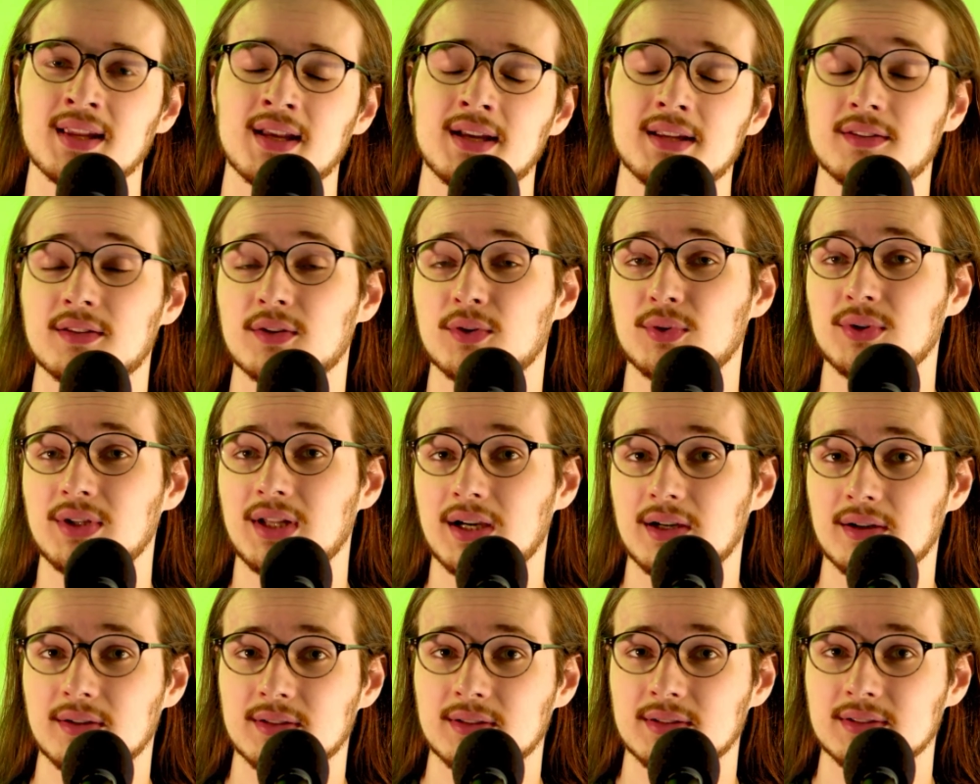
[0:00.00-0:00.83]
So
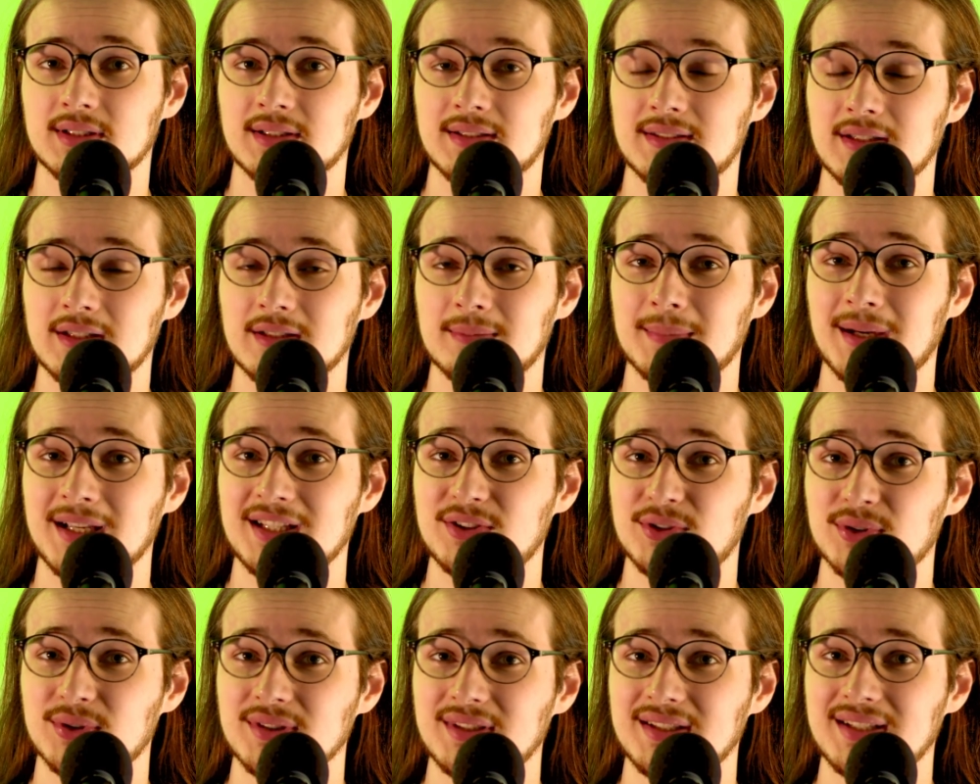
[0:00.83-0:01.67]
now this is my
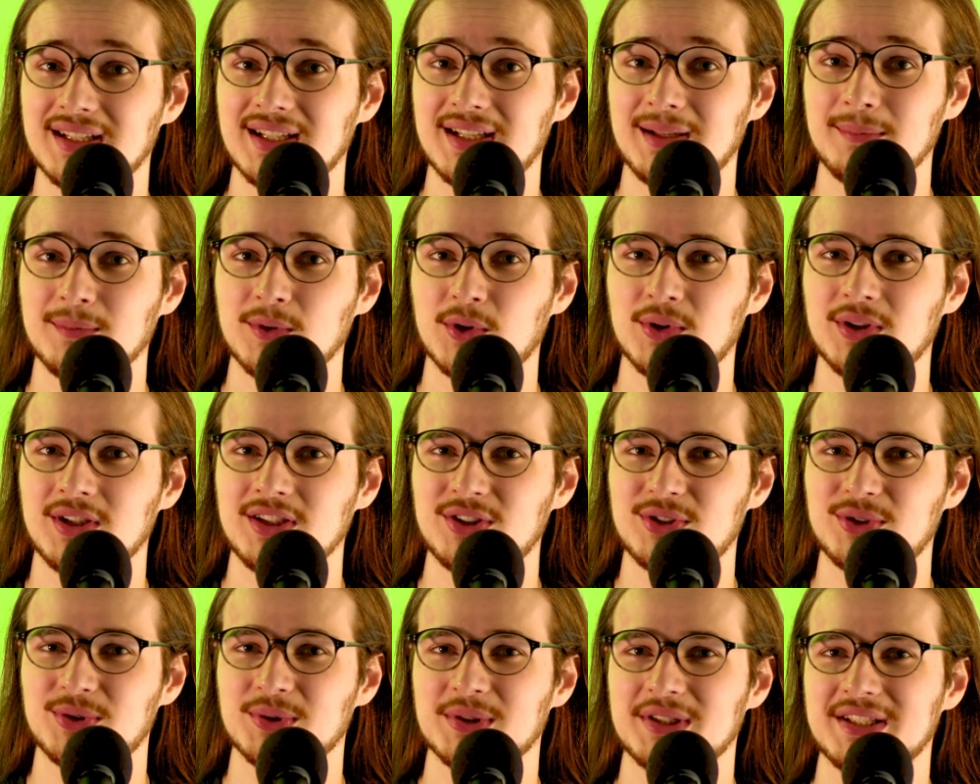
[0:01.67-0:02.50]
third time going
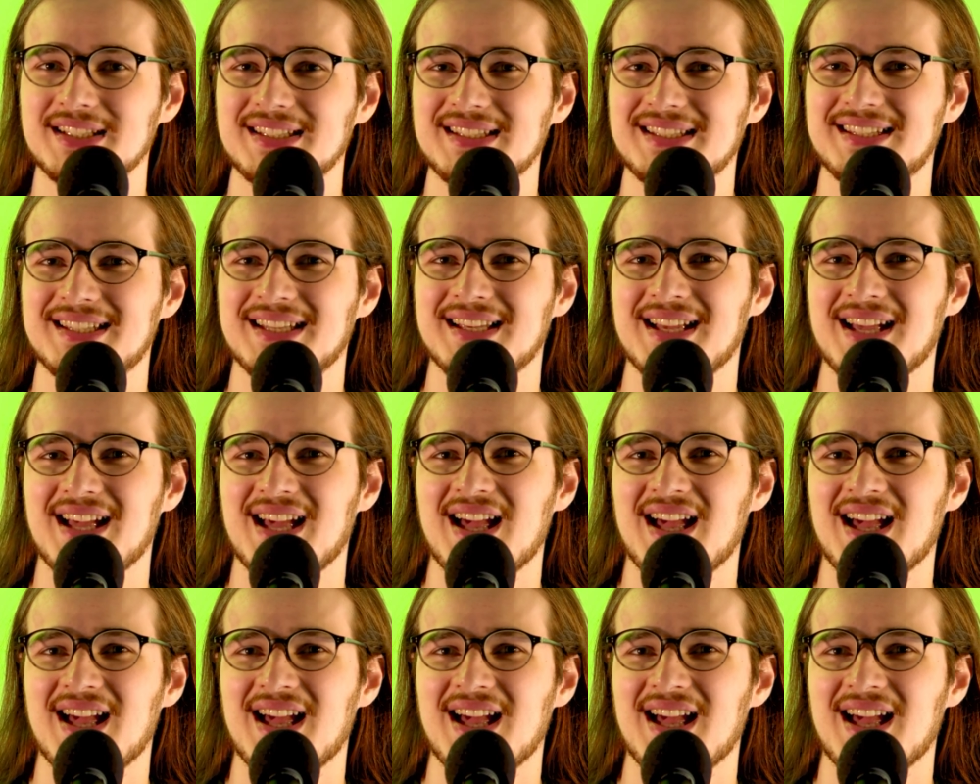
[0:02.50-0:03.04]
through it.